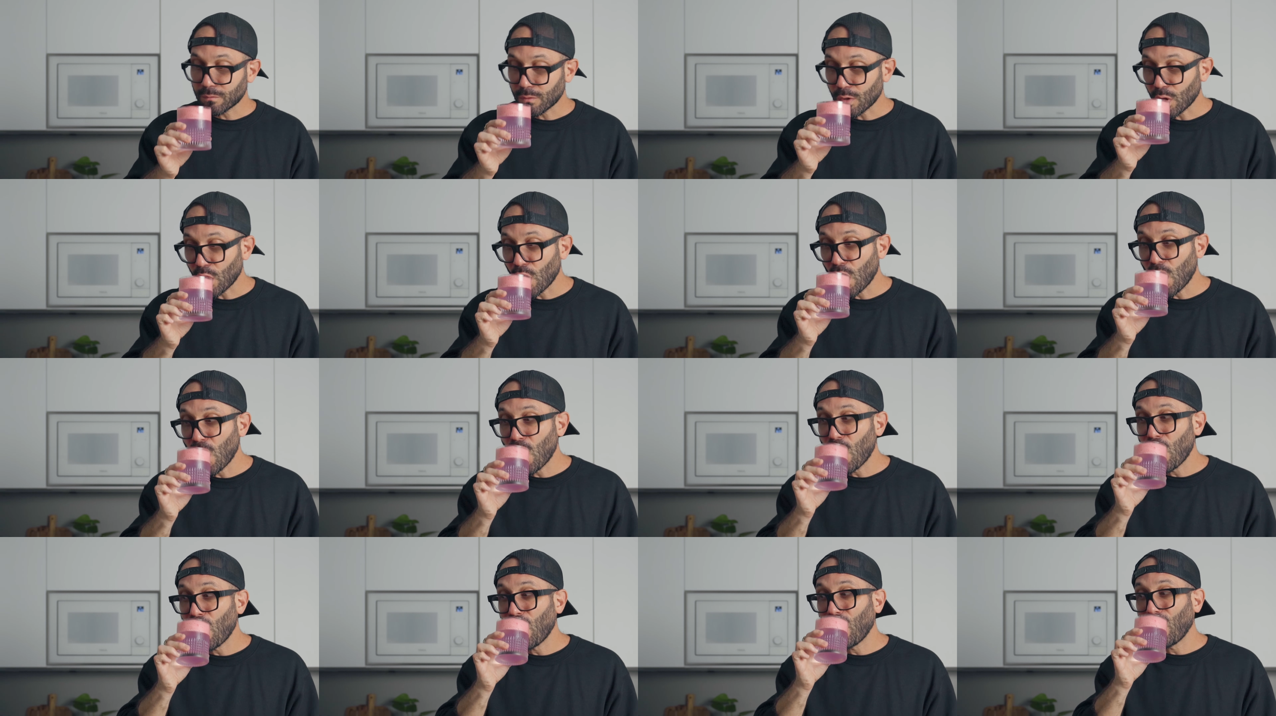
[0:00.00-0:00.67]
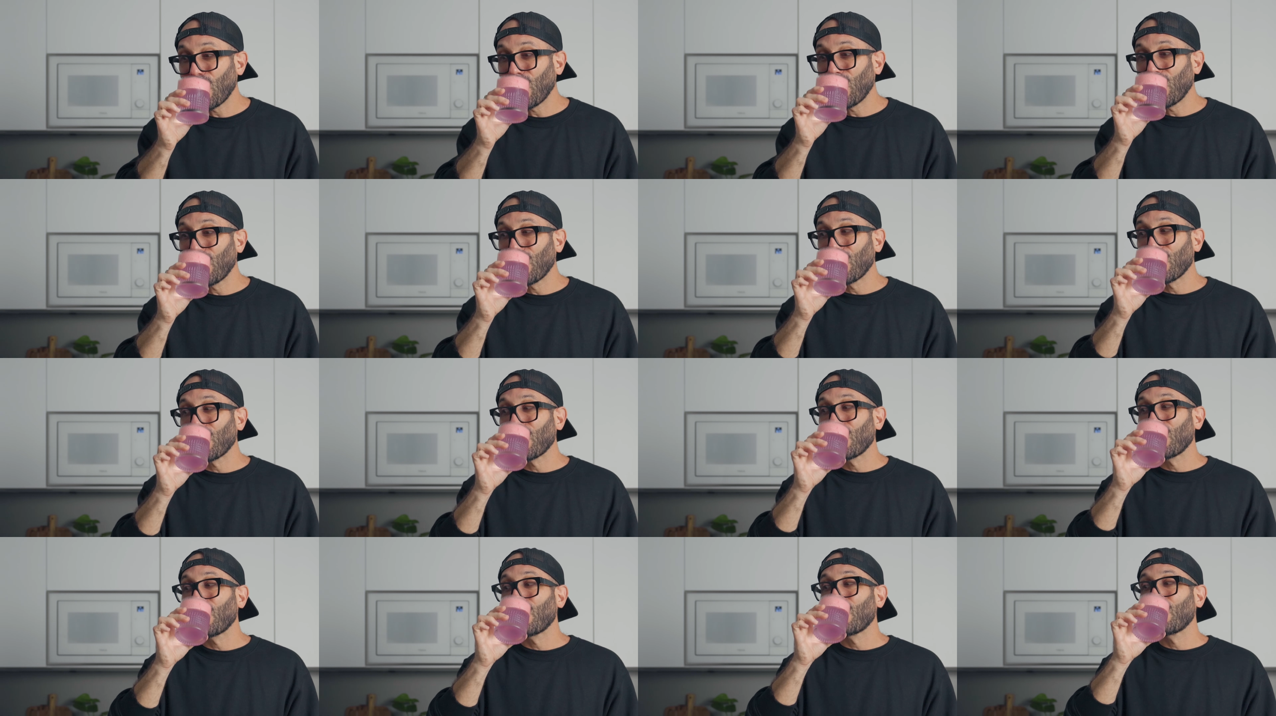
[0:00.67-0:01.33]

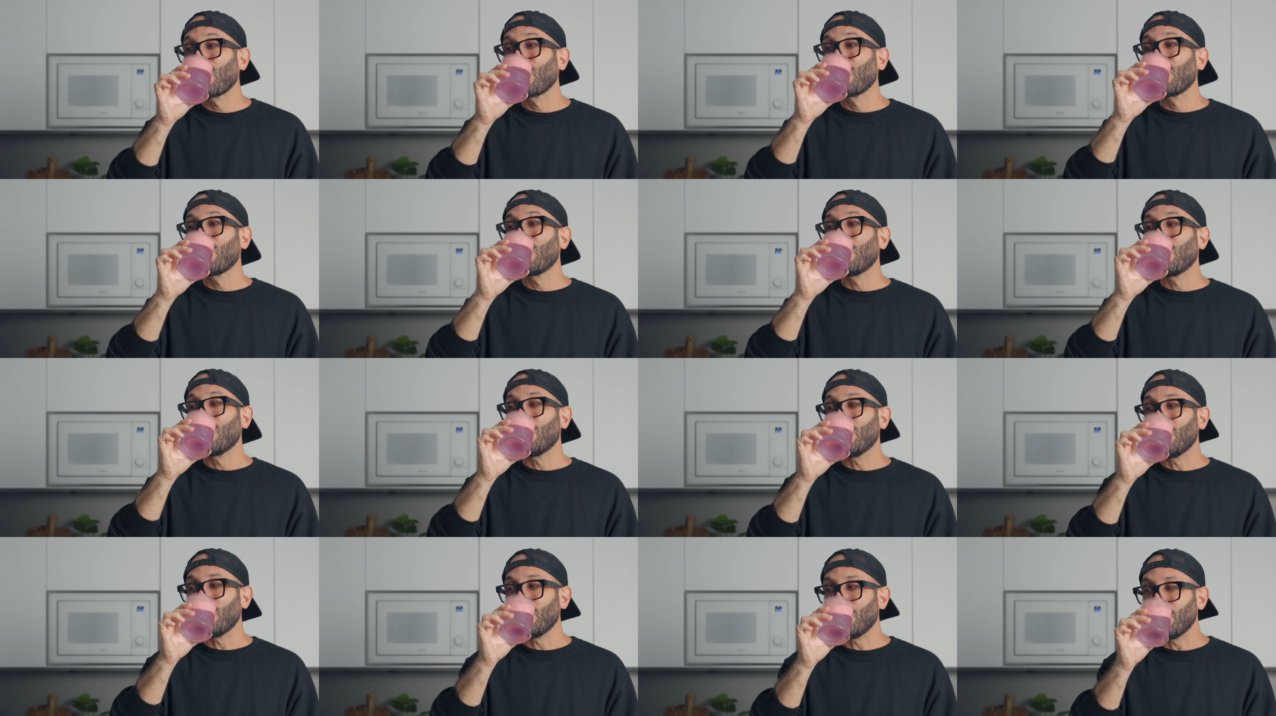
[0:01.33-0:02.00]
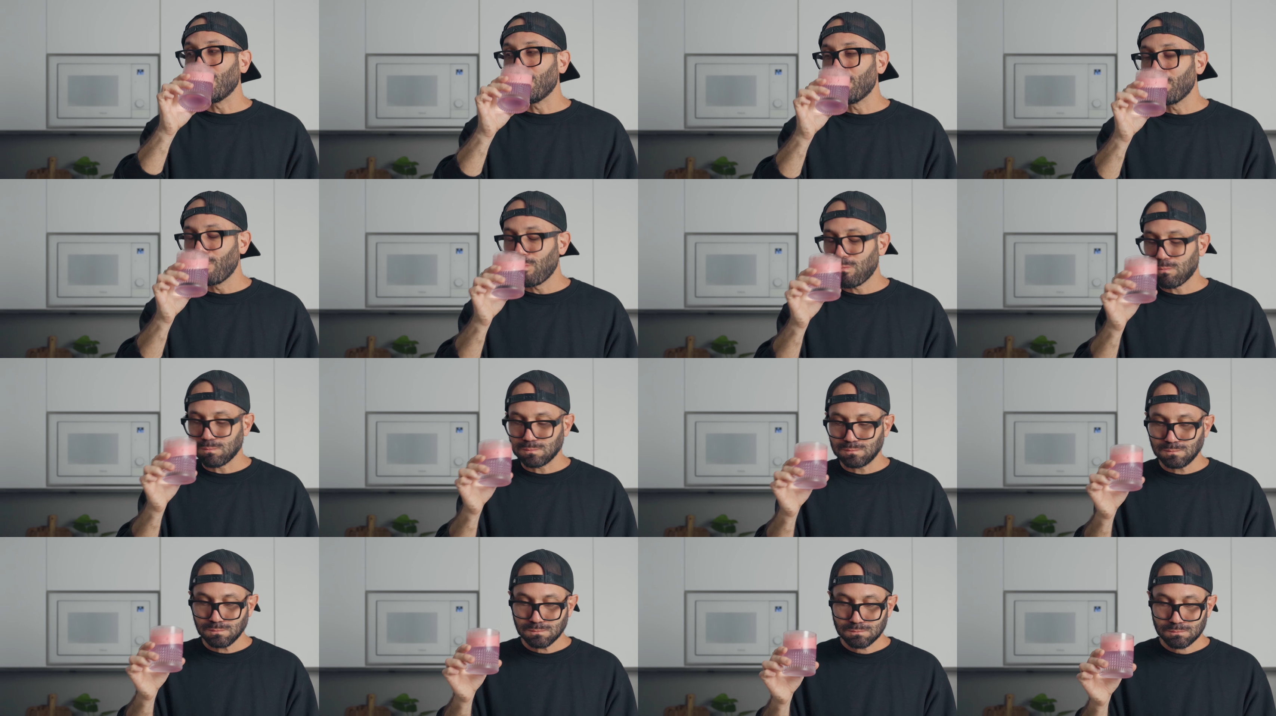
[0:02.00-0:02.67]

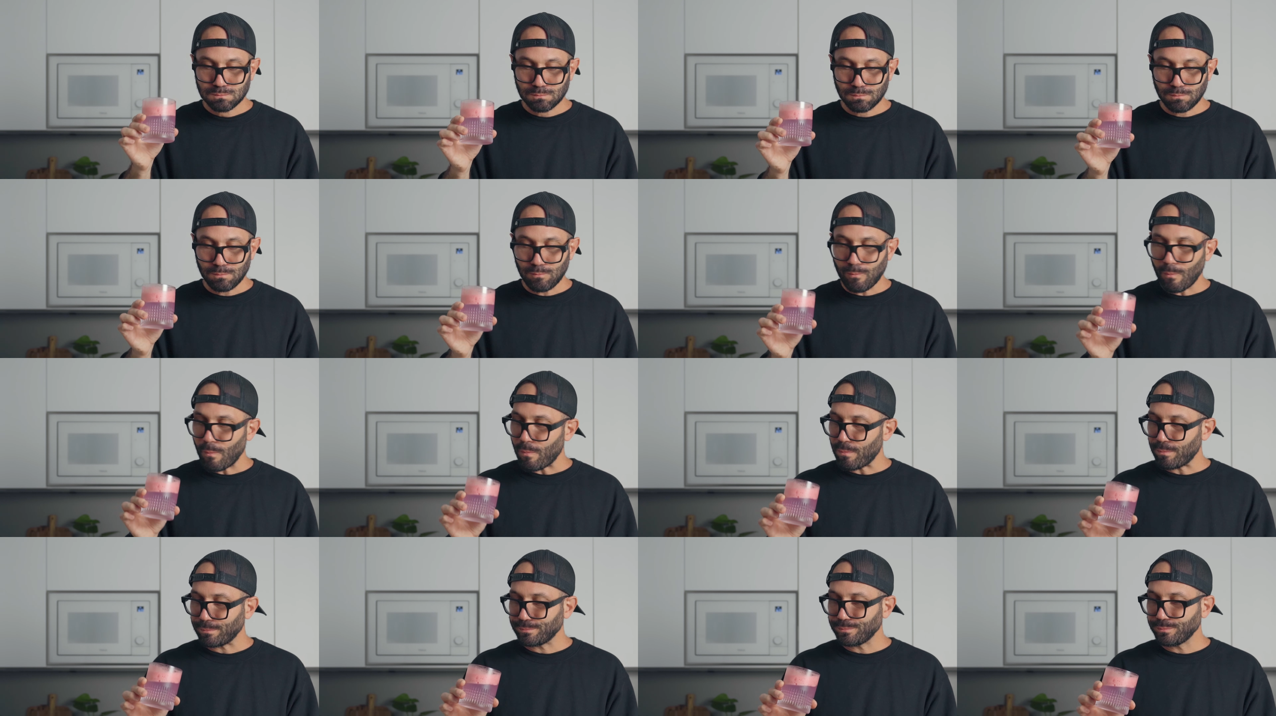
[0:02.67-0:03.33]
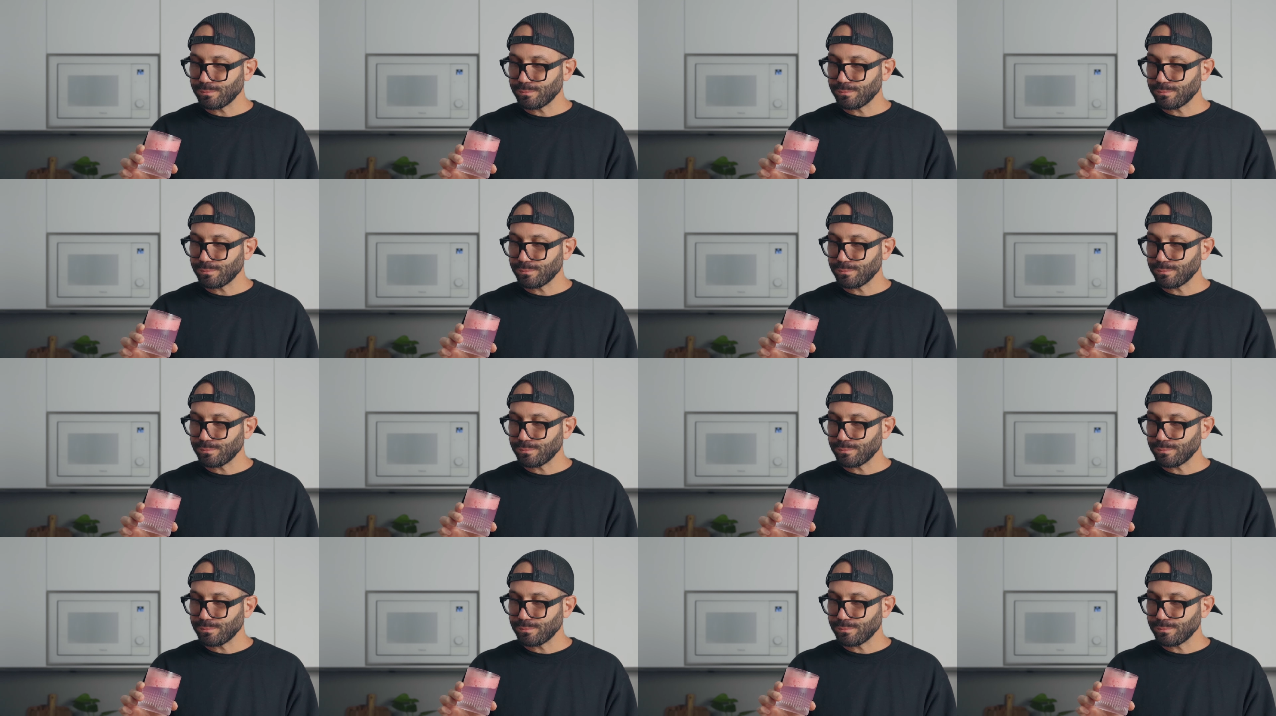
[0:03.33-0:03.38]
[no speech]